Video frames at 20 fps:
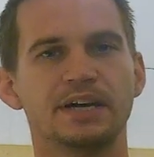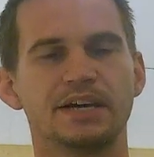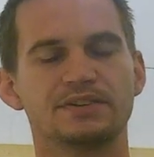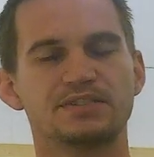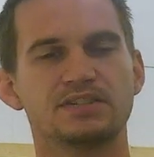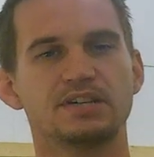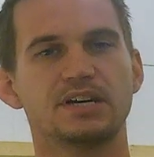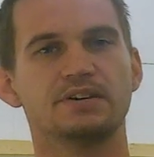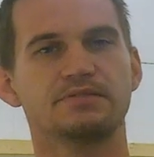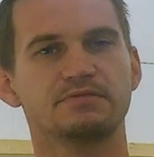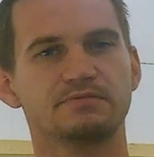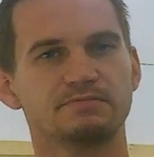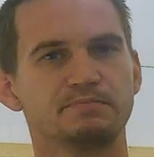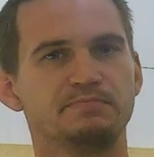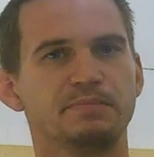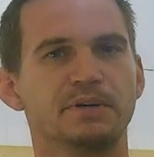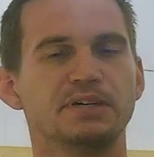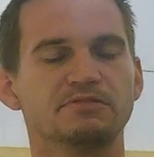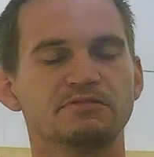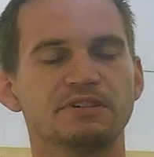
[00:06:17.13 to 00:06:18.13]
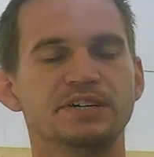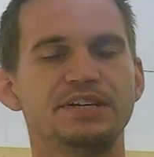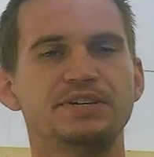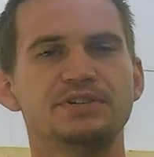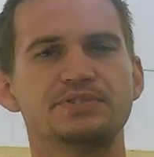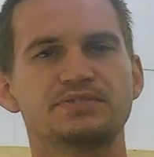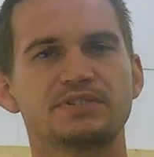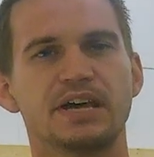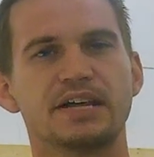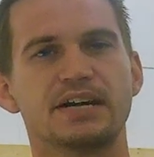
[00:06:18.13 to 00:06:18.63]
and stuff, but
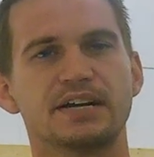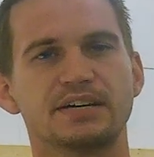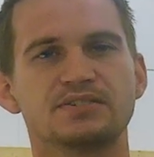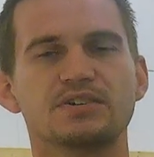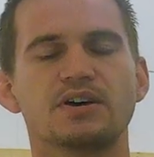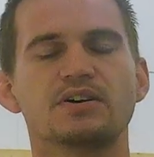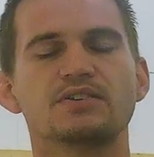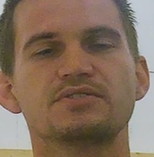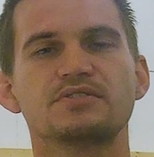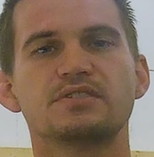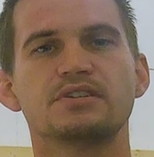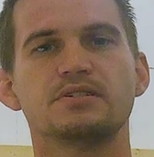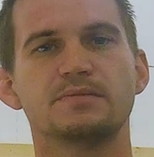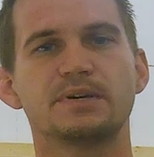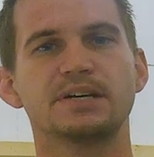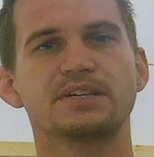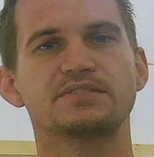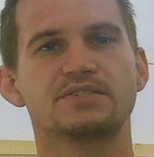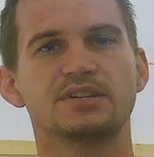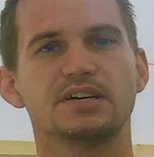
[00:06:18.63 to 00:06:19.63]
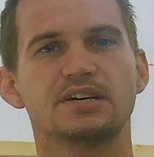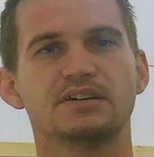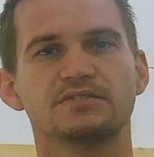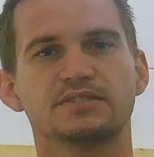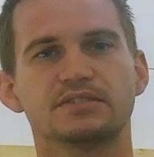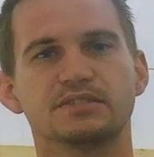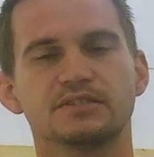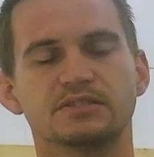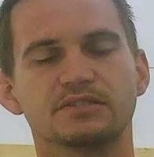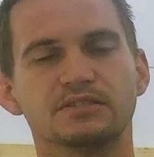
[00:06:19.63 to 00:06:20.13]
reuse that exhaust tubing and
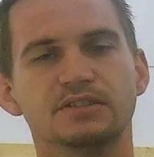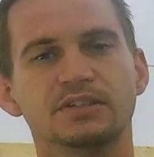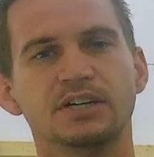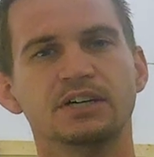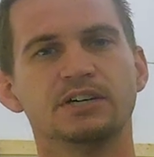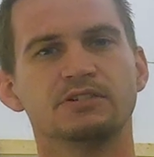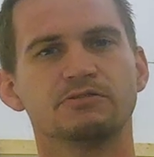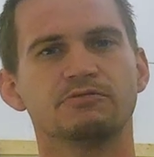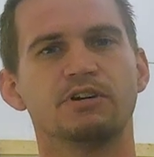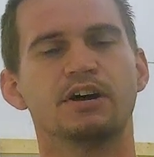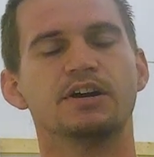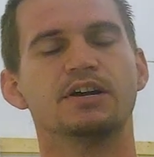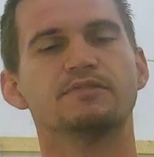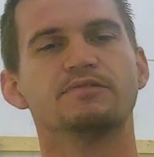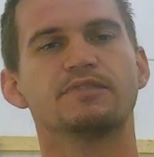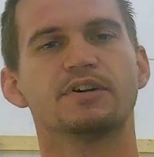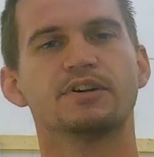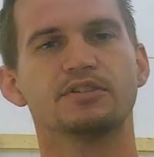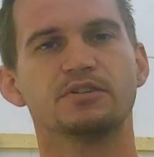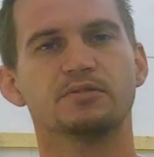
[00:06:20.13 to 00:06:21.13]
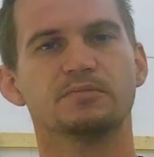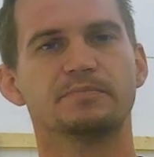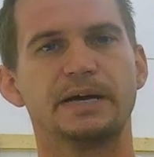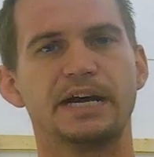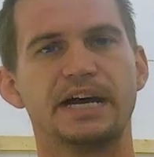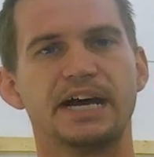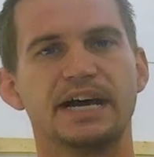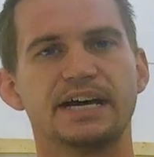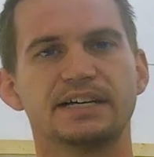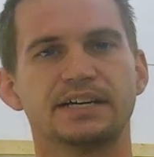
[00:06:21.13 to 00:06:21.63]
stuff to run it further
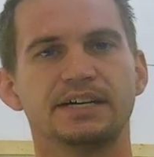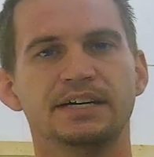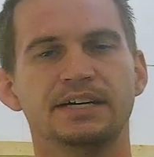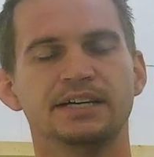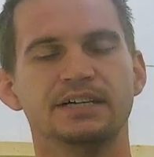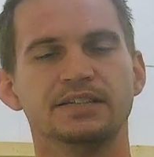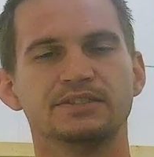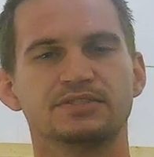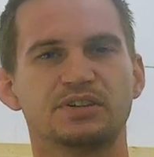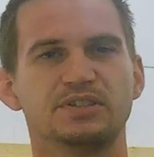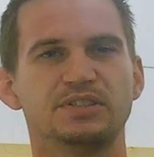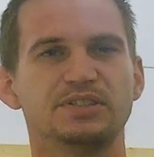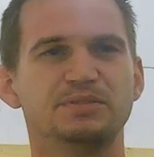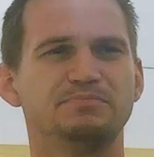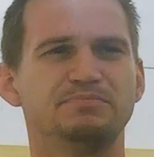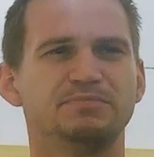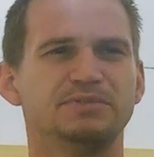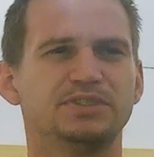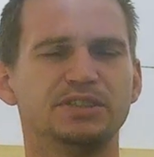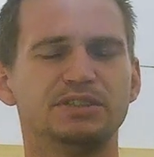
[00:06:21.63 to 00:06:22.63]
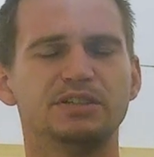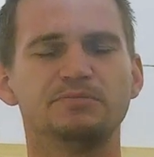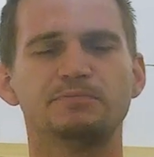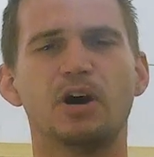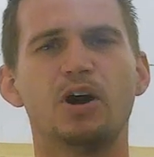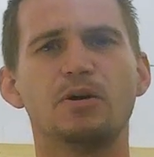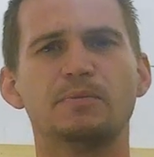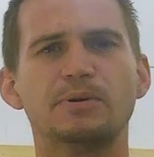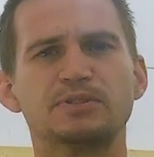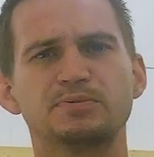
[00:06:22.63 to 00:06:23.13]
back. So
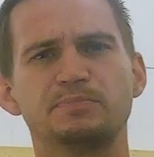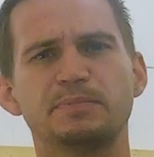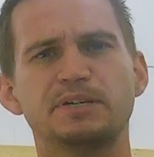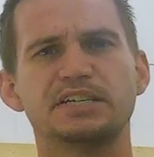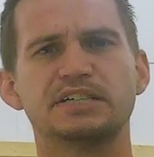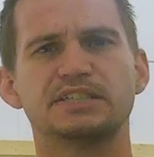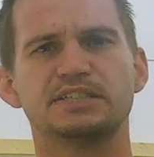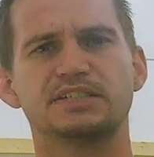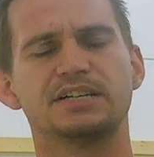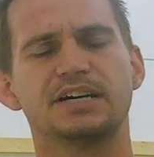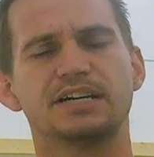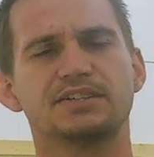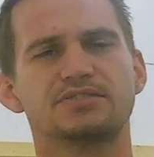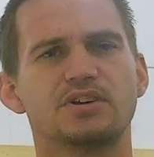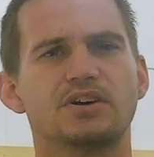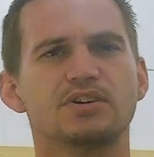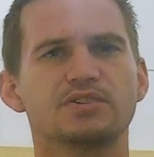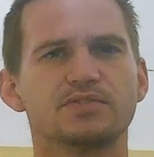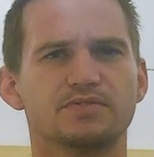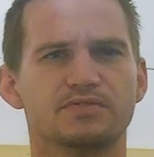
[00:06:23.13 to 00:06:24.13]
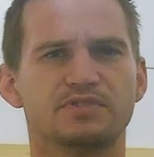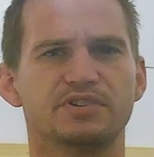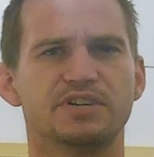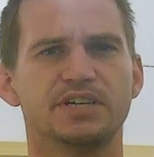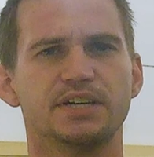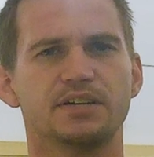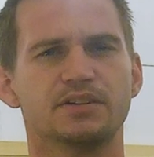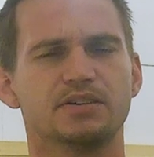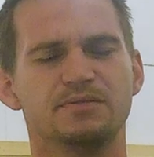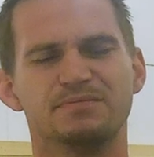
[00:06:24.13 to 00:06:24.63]
you'd almost be into the exhaust
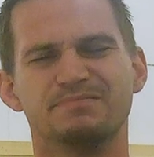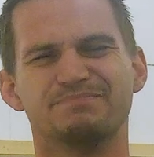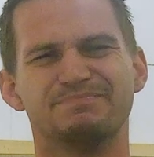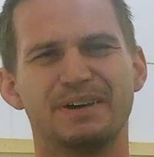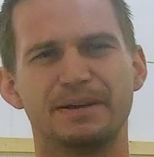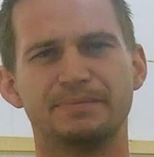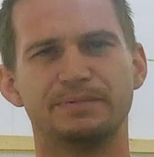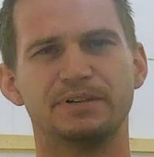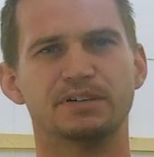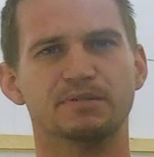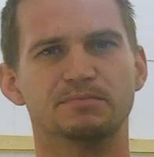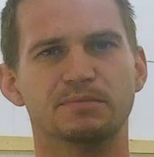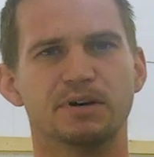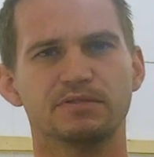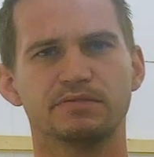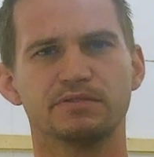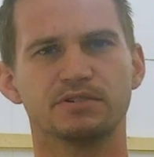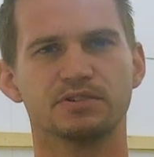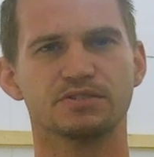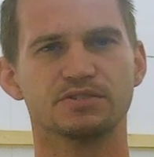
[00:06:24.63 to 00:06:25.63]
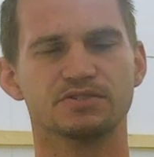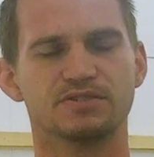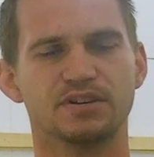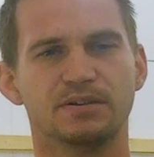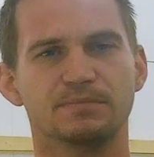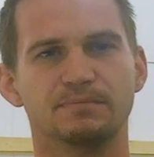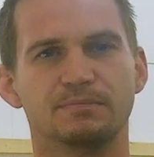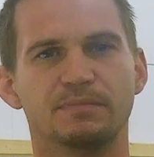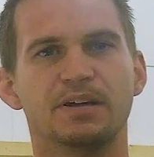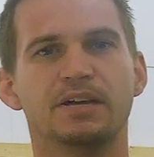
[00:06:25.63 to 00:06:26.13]
free, other than maybe a muffler or
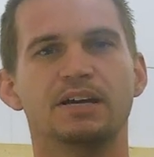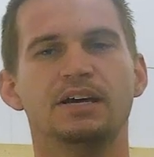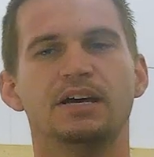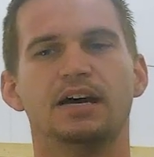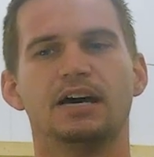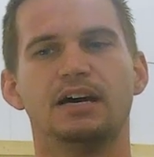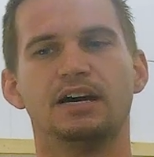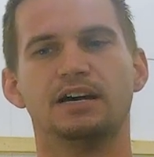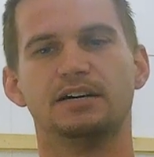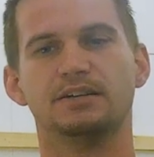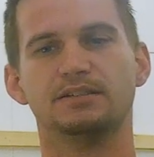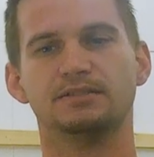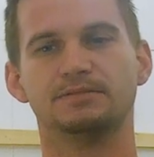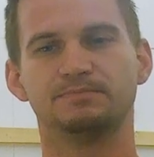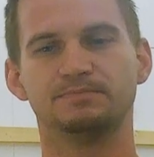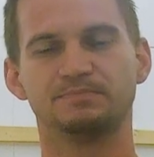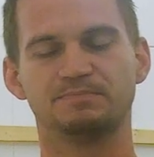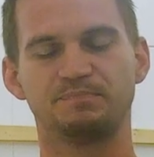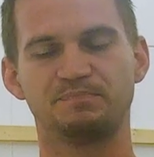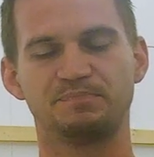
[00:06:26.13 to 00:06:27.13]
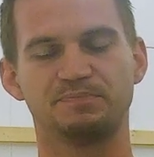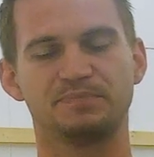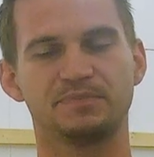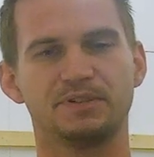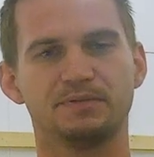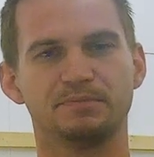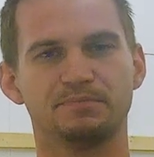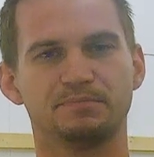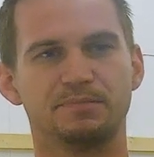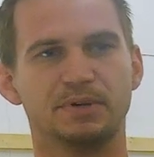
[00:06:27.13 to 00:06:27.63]
something.
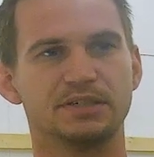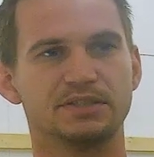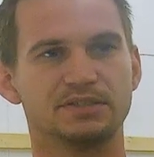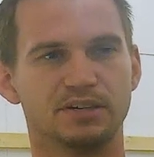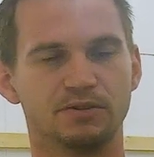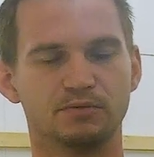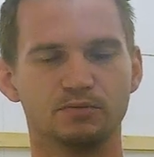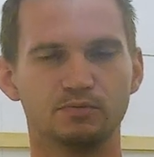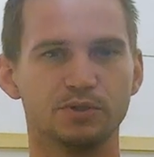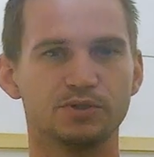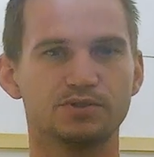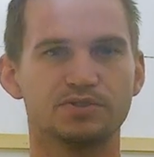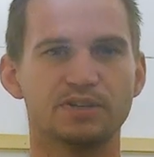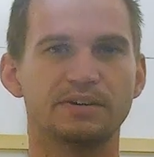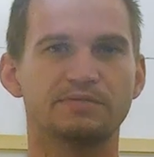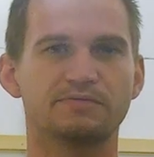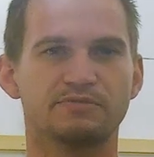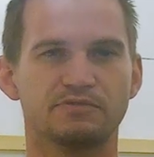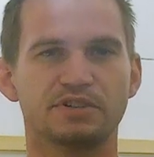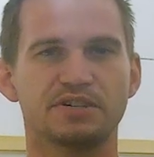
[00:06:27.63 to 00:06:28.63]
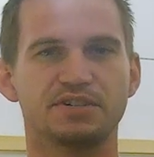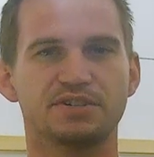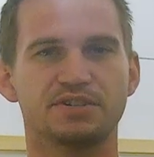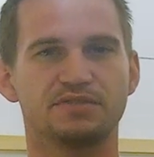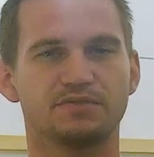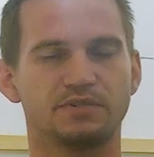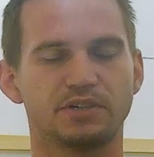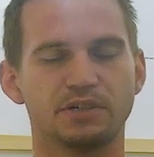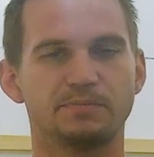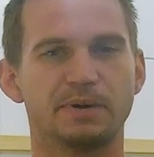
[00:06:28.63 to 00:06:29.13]
But we'll say free
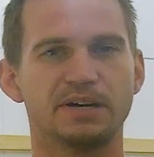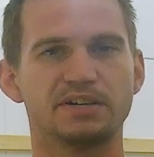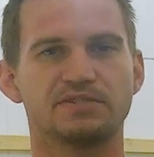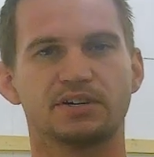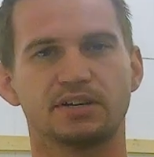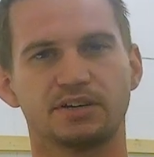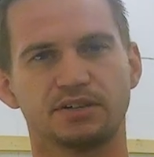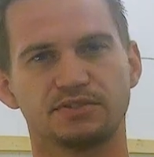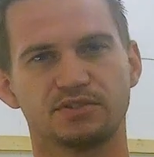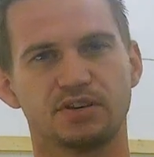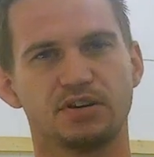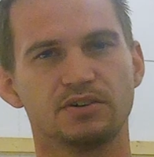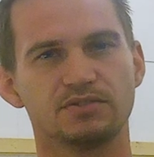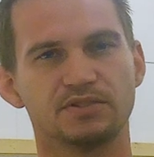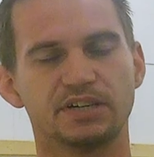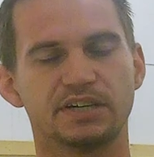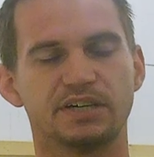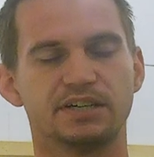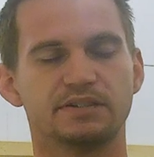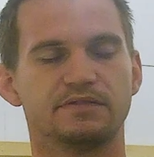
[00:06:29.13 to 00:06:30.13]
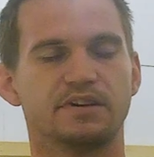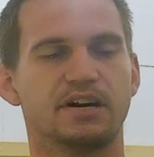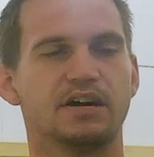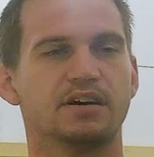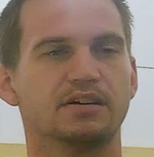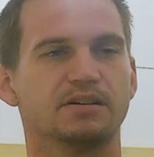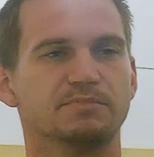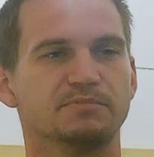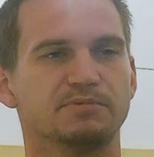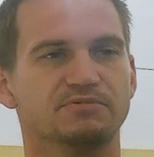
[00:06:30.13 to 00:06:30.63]
just for your basic exhaust to get it
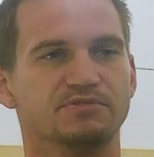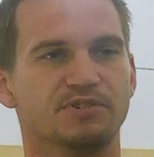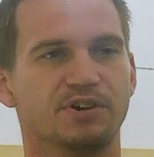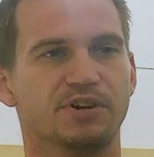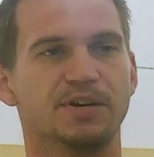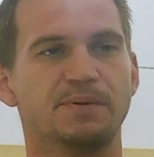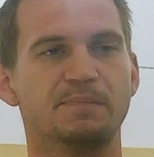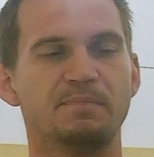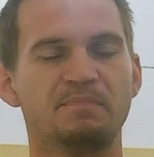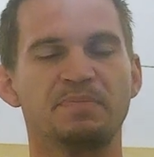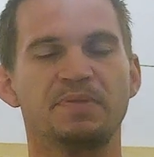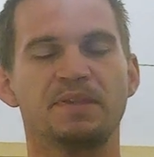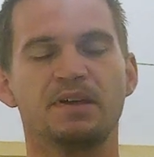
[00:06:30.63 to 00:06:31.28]
fired up and running.